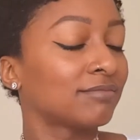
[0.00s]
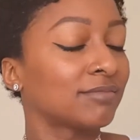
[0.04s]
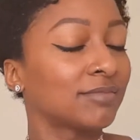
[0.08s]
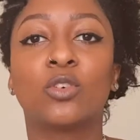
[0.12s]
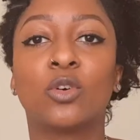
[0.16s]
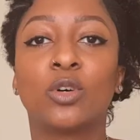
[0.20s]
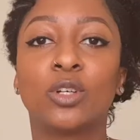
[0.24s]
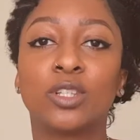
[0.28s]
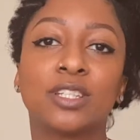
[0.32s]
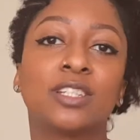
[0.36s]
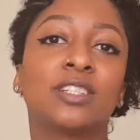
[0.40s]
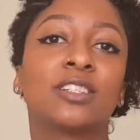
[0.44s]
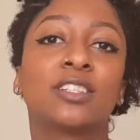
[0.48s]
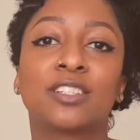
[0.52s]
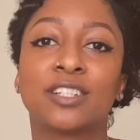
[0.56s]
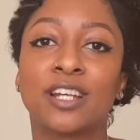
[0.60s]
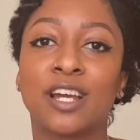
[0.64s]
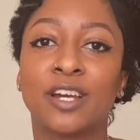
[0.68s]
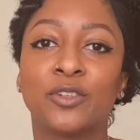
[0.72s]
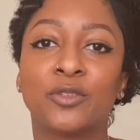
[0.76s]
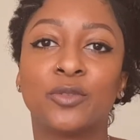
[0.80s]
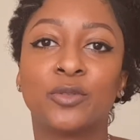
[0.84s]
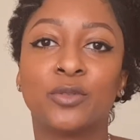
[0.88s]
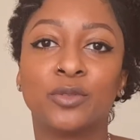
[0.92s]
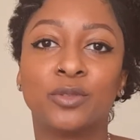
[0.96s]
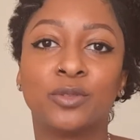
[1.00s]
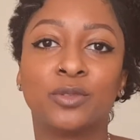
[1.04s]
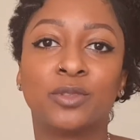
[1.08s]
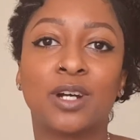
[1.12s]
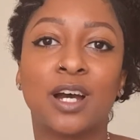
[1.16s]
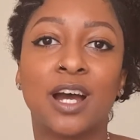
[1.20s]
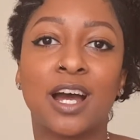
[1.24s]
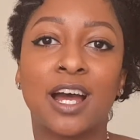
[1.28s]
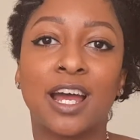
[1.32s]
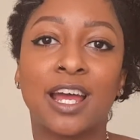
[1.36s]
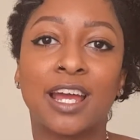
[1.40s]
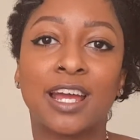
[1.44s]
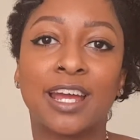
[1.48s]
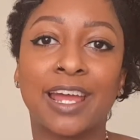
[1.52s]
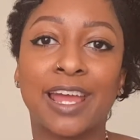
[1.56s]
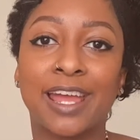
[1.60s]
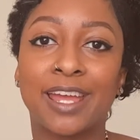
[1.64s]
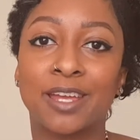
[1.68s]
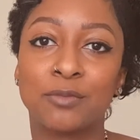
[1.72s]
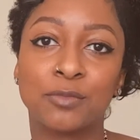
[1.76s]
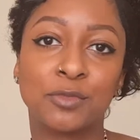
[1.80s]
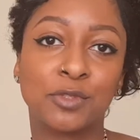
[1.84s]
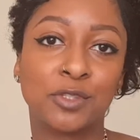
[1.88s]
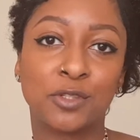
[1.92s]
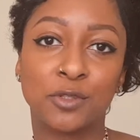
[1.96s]
On this channel, I
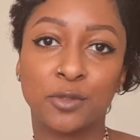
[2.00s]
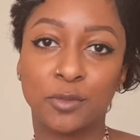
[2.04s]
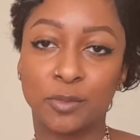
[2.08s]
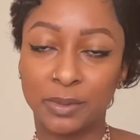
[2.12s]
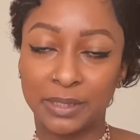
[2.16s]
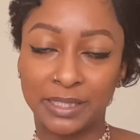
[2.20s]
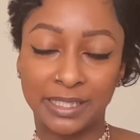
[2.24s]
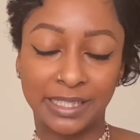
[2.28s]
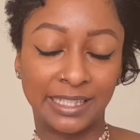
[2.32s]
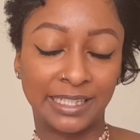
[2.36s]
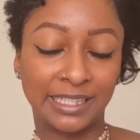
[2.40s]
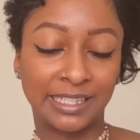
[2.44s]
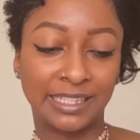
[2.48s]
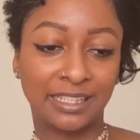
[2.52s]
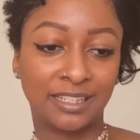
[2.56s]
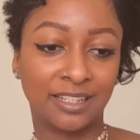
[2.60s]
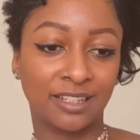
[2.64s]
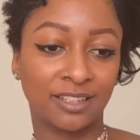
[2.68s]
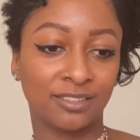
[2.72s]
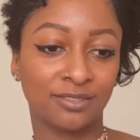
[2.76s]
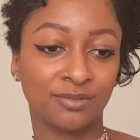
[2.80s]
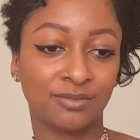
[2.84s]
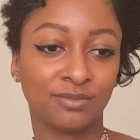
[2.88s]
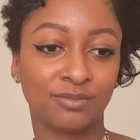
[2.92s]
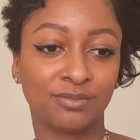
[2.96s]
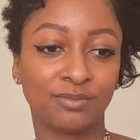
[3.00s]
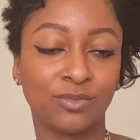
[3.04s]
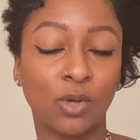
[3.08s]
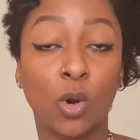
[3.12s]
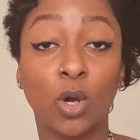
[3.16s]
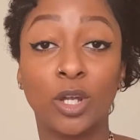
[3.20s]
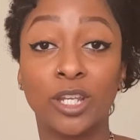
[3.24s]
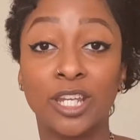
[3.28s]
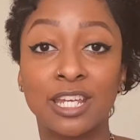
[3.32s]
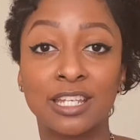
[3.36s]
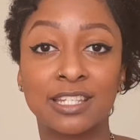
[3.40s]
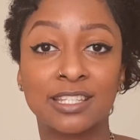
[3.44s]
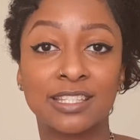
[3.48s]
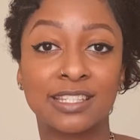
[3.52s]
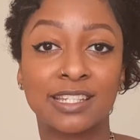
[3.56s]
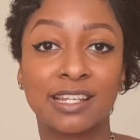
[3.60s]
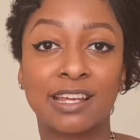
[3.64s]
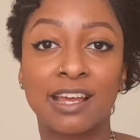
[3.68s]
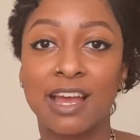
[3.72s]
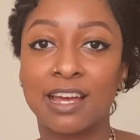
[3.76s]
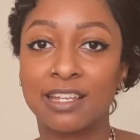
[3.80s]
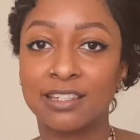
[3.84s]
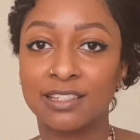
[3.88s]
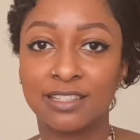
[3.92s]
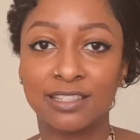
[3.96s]
aim to be honest,
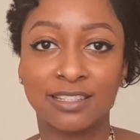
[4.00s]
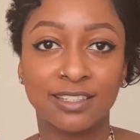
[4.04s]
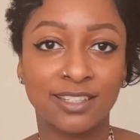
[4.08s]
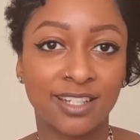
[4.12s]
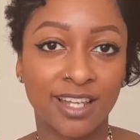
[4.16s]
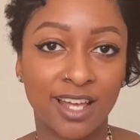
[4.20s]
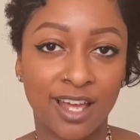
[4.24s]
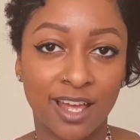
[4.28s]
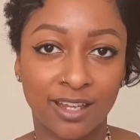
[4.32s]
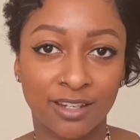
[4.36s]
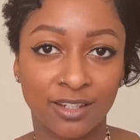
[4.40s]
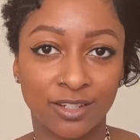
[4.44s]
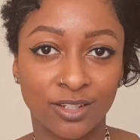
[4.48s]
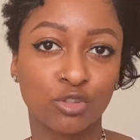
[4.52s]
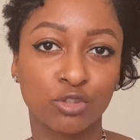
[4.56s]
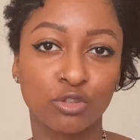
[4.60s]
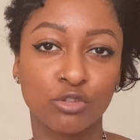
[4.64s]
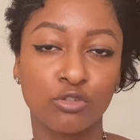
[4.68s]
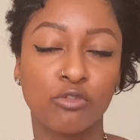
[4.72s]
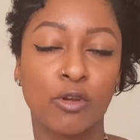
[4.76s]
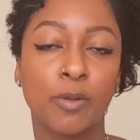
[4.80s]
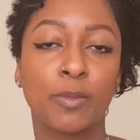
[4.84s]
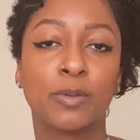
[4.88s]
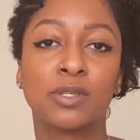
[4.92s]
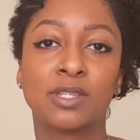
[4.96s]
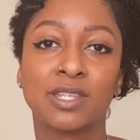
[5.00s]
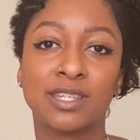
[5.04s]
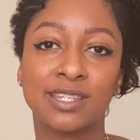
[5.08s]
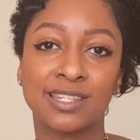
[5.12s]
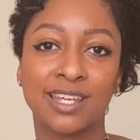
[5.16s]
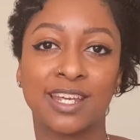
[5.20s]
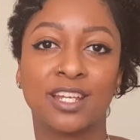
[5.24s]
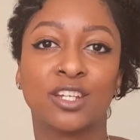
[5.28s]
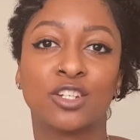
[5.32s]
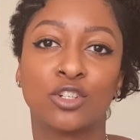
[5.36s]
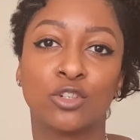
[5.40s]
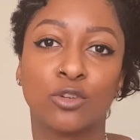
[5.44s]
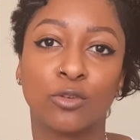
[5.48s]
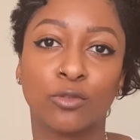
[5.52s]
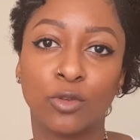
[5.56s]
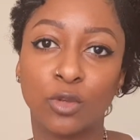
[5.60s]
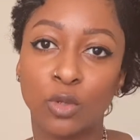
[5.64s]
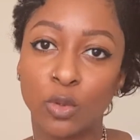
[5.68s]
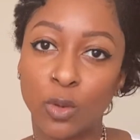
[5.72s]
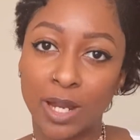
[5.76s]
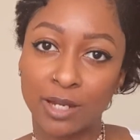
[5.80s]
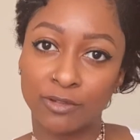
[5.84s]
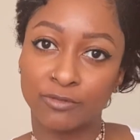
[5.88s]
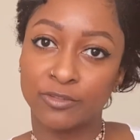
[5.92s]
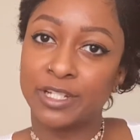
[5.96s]
candid, and true representation of who
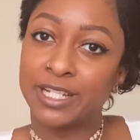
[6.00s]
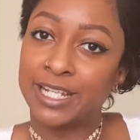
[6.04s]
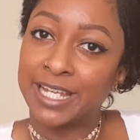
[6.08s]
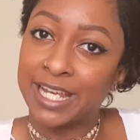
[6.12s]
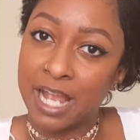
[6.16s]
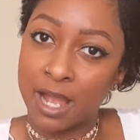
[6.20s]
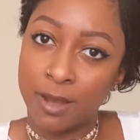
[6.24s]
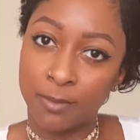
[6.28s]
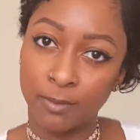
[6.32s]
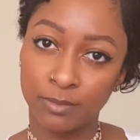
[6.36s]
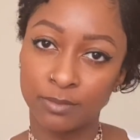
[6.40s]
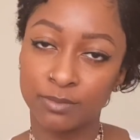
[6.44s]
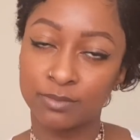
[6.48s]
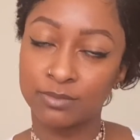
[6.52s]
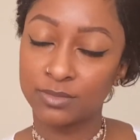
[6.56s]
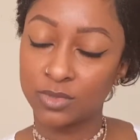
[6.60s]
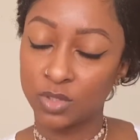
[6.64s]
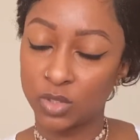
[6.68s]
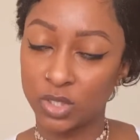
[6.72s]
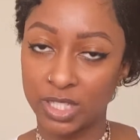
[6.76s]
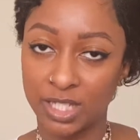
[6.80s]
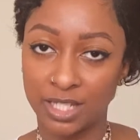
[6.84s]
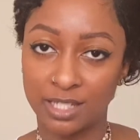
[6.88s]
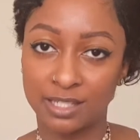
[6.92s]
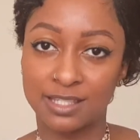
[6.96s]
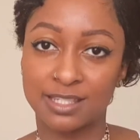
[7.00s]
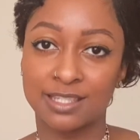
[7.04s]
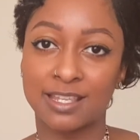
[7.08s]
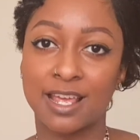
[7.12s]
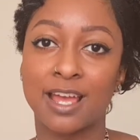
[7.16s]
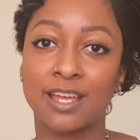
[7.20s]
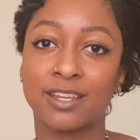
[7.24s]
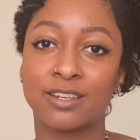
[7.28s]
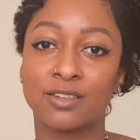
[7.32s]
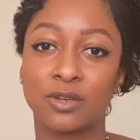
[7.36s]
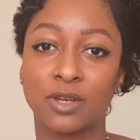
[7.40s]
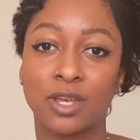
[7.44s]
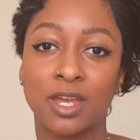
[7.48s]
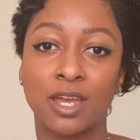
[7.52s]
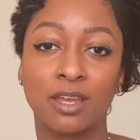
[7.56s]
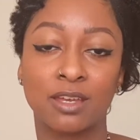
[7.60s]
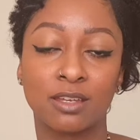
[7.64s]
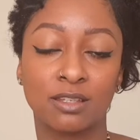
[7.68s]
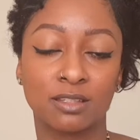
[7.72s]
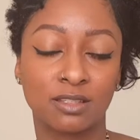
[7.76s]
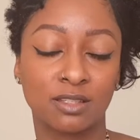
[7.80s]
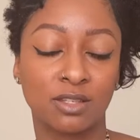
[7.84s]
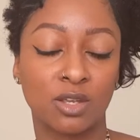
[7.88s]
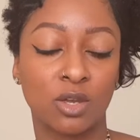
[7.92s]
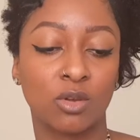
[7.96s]
I really am on the inside, okay?
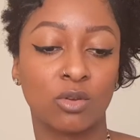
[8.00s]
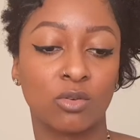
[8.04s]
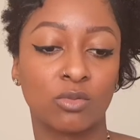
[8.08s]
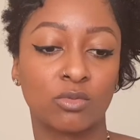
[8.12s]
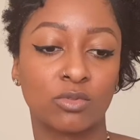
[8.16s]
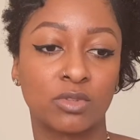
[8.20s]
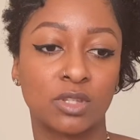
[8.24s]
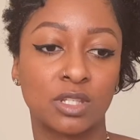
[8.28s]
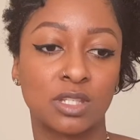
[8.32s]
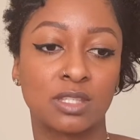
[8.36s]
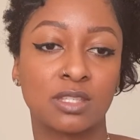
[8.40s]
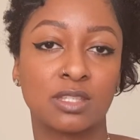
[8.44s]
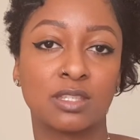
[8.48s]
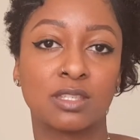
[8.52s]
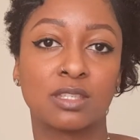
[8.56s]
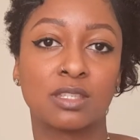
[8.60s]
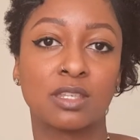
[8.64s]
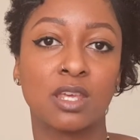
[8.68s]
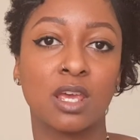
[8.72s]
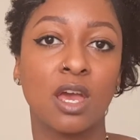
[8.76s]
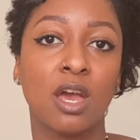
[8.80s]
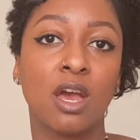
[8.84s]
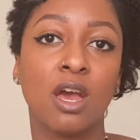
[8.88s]
So this is